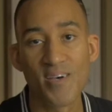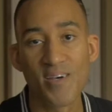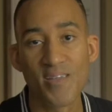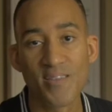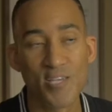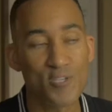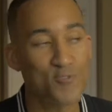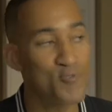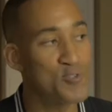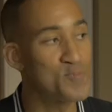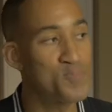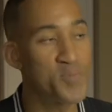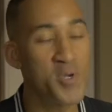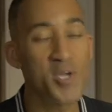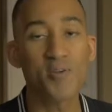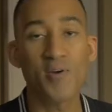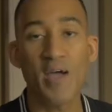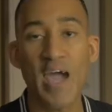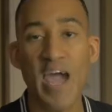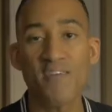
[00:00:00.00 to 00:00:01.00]
This was
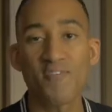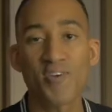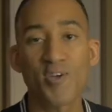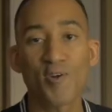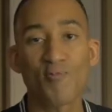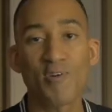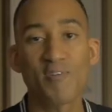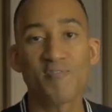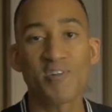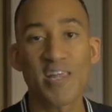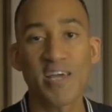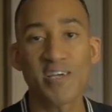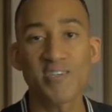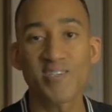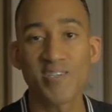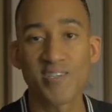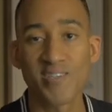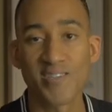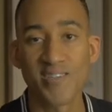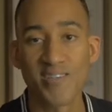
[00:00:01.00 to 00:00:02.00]
Peter having a
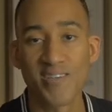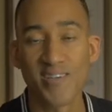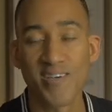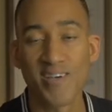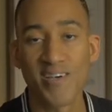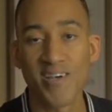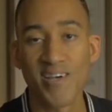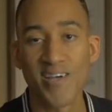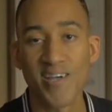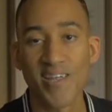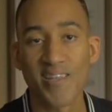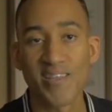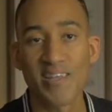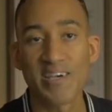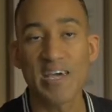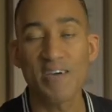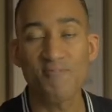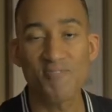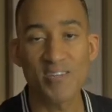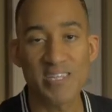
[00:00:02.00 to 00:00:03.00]
revelation
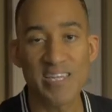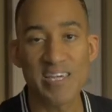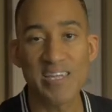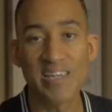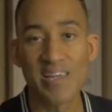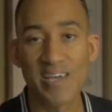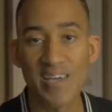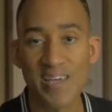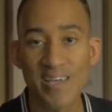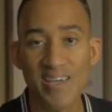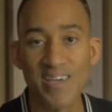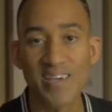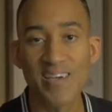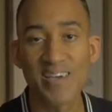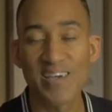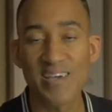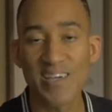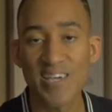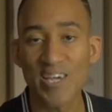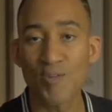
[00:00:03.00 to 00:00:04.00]
that evidently
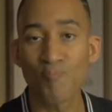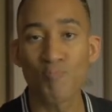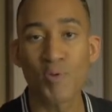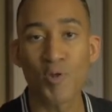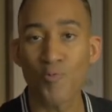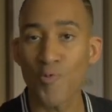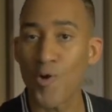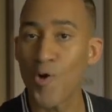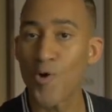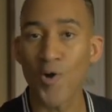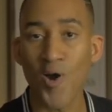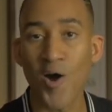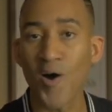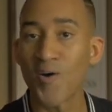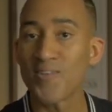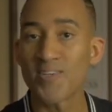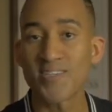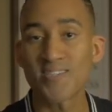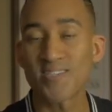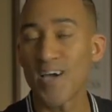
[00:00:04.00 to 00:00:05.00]
he had been wrong
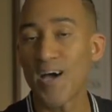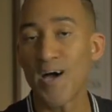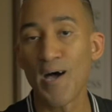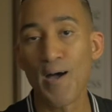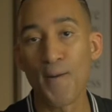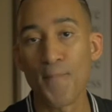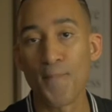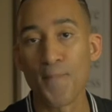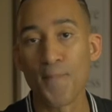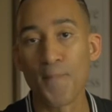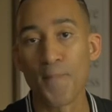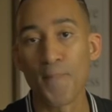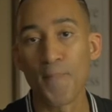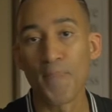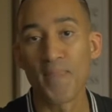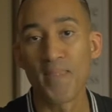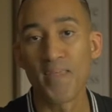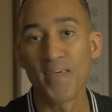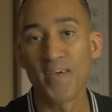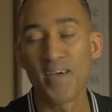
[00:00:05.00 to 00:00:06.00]
all this time,
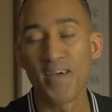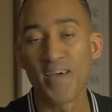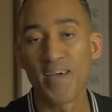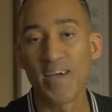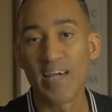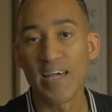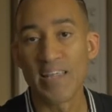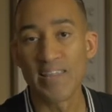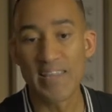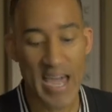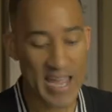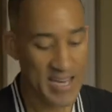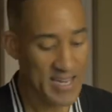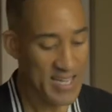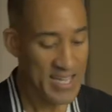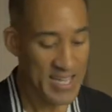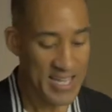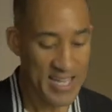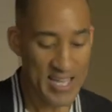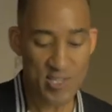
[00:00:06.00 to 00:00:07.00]

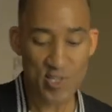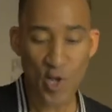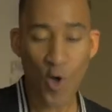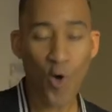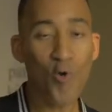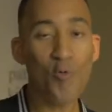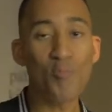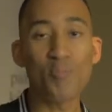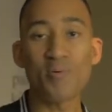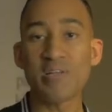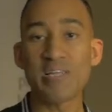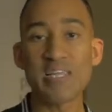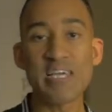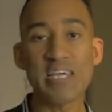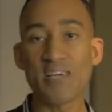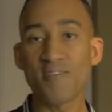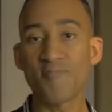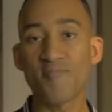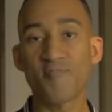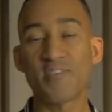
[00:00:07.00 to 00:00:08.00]
that his whole
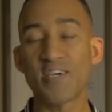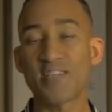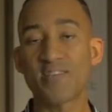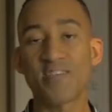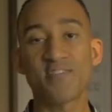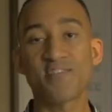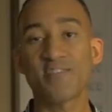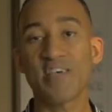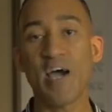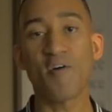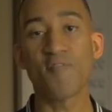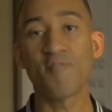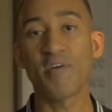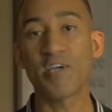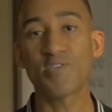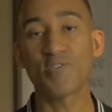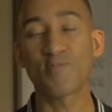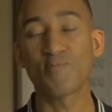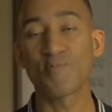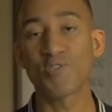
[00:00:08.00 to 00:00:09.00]
belief that this
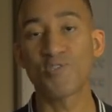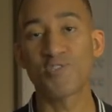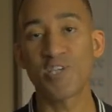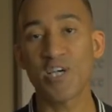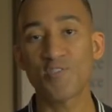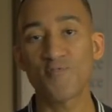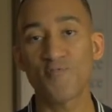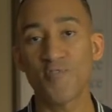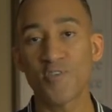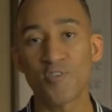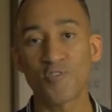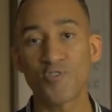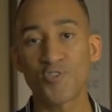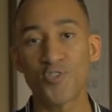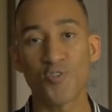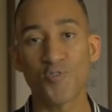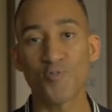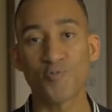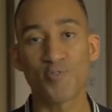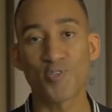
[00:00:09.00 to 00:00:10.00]
salvation was just for the
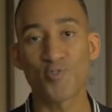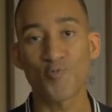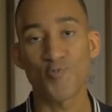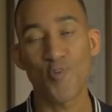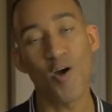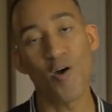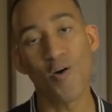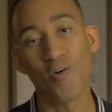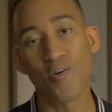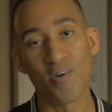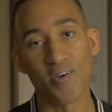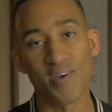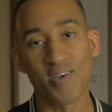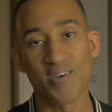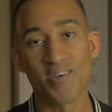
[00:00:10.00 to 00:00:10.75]
Jews is wrong.